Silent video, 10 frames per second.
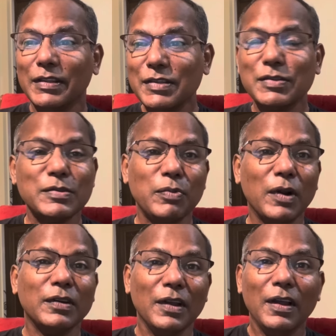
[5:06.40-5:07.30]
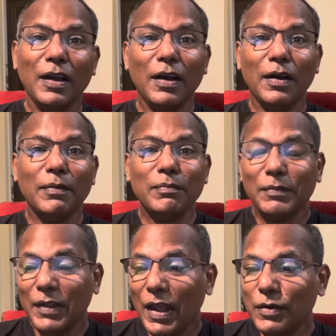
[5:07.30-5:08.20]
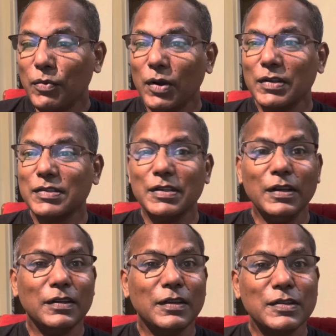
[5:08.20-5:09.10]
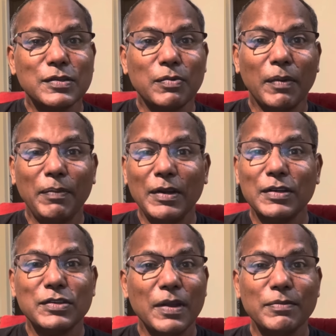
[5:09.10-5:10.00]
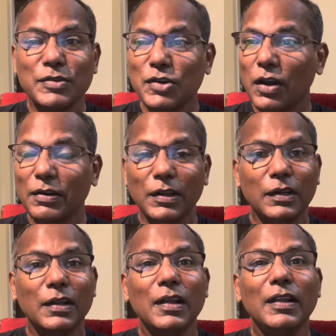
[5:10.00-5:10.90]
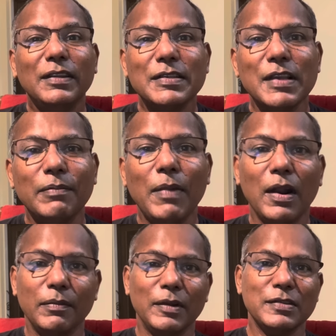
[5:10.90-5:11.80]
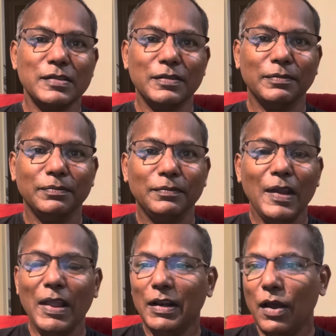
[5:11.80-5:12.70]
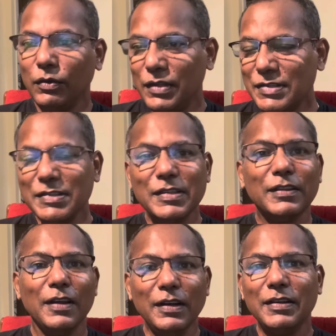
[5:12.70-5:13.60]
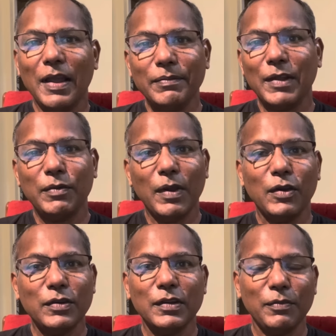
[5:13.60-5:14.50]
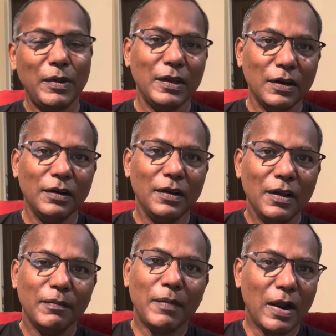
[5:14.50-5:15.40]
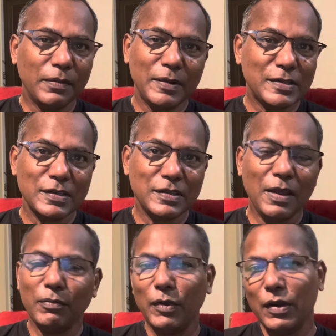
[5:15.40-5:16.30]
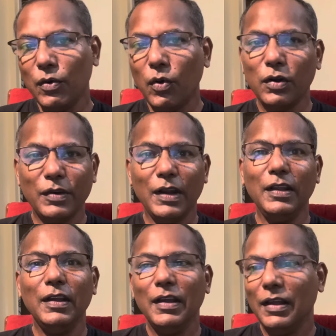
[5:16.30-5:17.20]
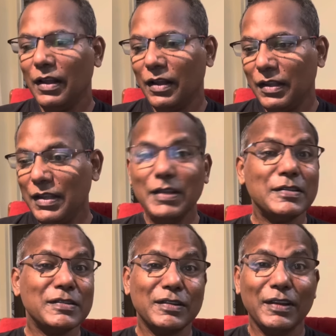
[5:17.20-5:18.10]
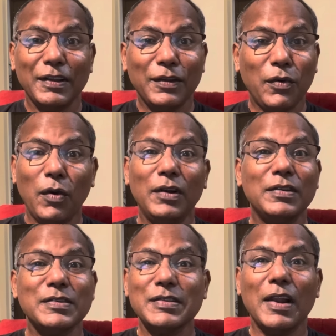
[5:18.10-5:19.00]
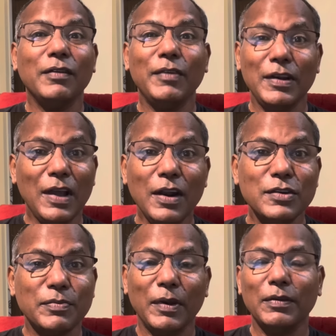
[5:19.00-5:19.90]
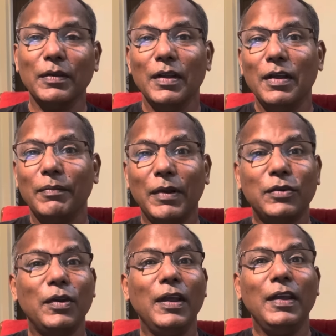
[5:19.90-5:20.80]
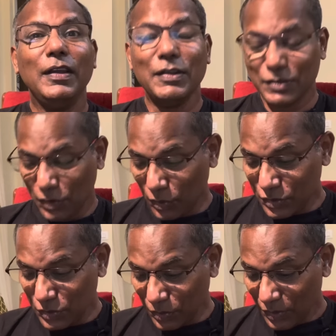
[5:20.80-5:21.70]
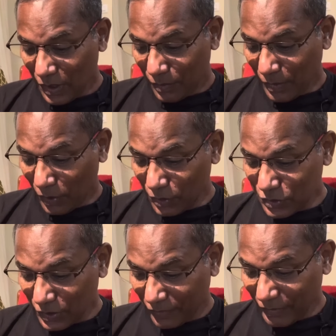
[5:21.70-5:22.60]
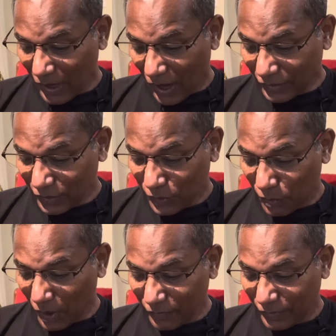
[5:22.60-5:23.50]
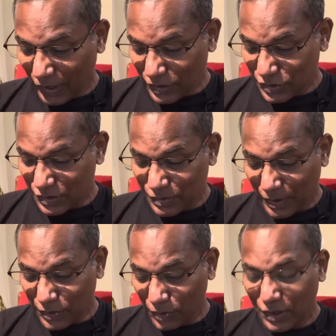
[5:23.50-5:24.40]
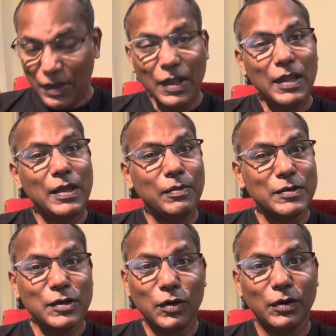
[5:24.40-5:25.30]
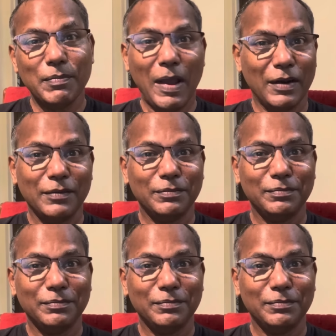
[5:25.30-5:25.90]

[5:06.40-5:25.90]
This is what the headquarters did. This is what Peter, James, John did. They sent Barnabas. Now, this is the third time that we hear Barnabas' name. We know already he is called Son of Encouragement. But today, we are also given other qualifications. We are told he was a good man.